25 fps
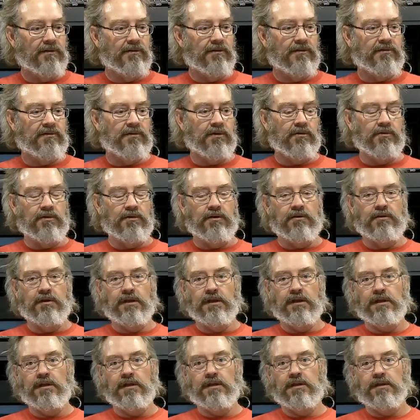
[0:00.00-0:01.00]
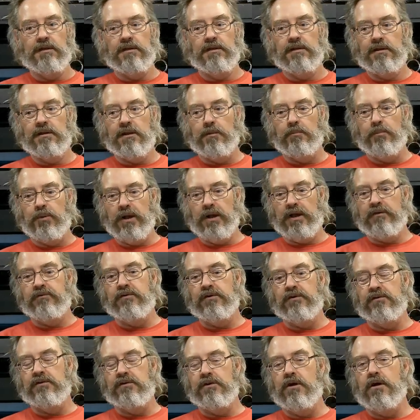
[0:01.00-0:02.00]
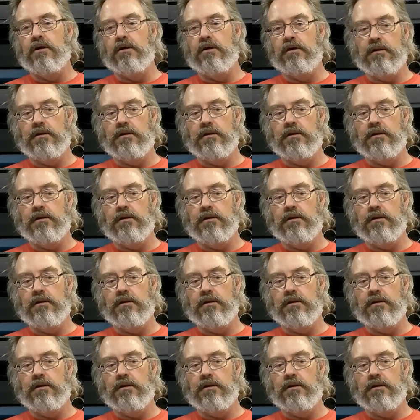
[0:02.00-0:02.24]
So you need a breakfast dog.